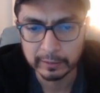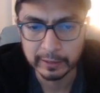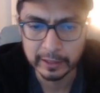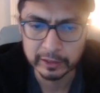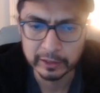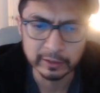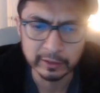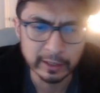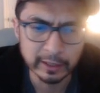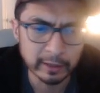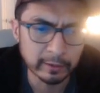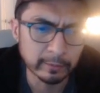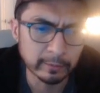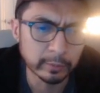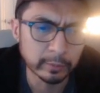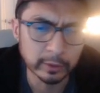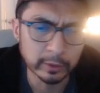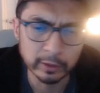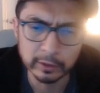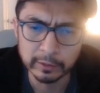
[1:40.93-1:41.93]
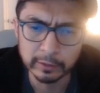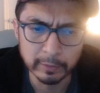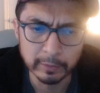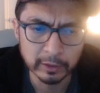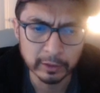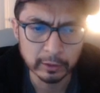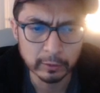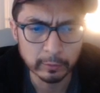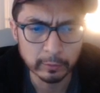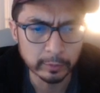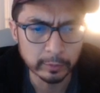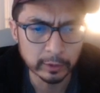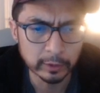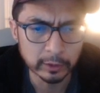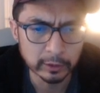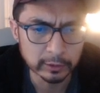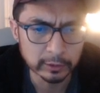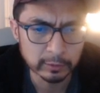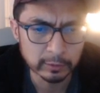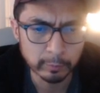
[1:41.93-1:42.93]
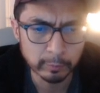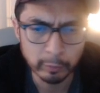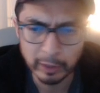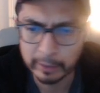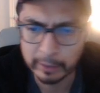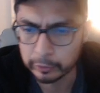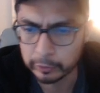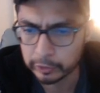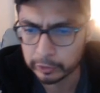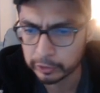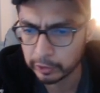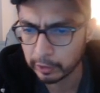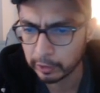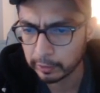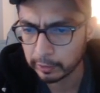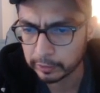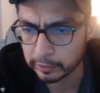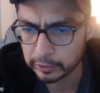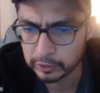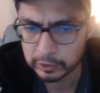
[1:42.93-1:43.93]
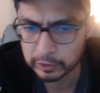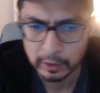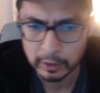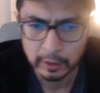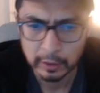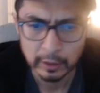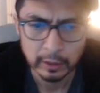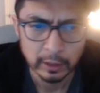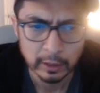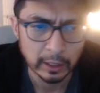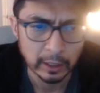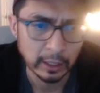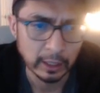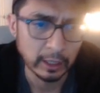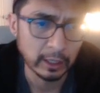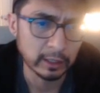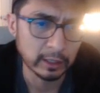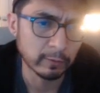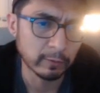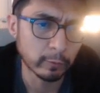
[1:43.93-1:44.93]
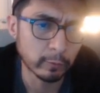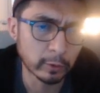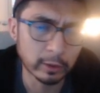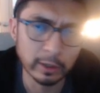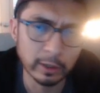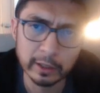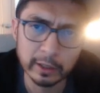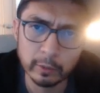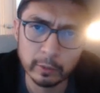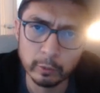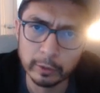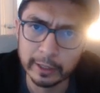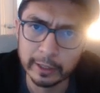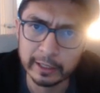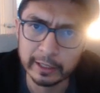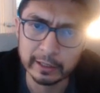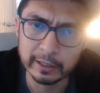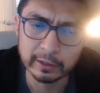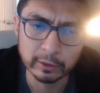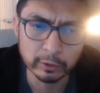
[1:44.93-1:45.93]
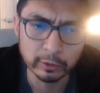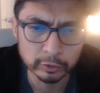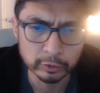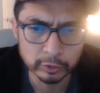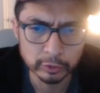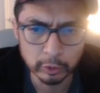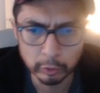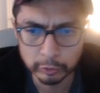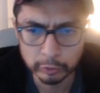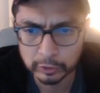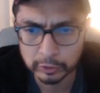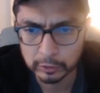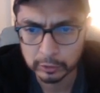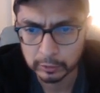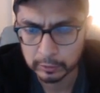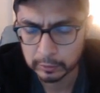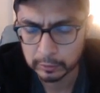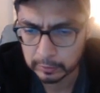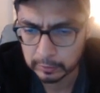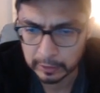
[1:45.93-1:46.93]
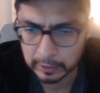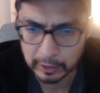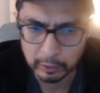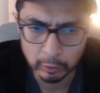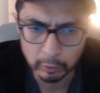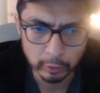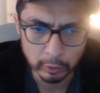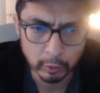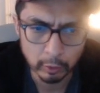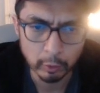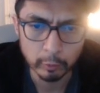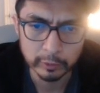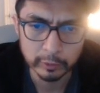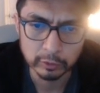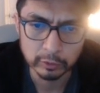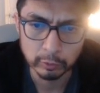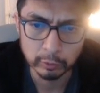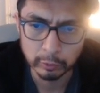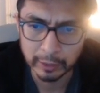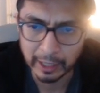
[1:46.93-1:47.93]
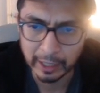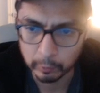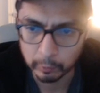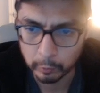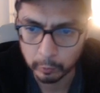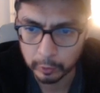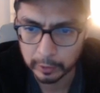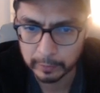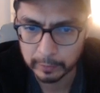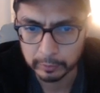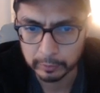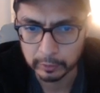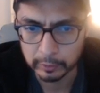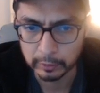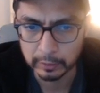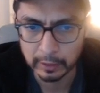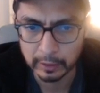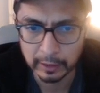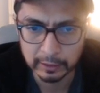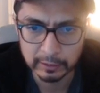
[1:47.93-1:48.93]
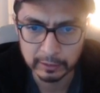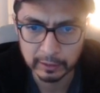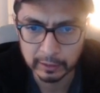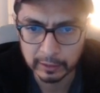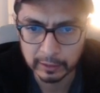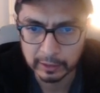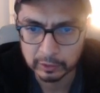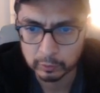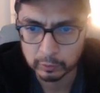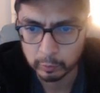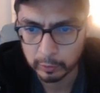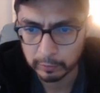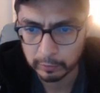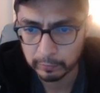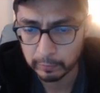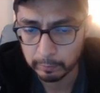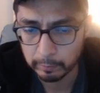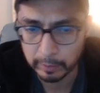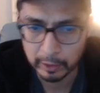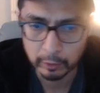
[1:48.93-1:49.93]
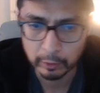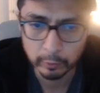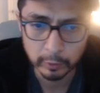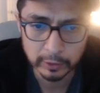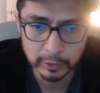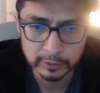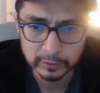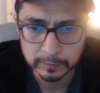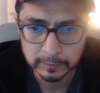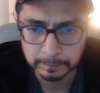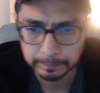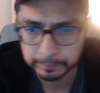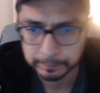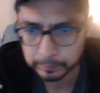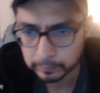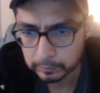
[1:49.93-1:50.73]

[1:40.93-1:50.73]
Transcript: legendary book, mythical books, primal shards, and if we're lucky we'll get an eternal soul stone. They don't always do that one, but I think that's one of the better ones.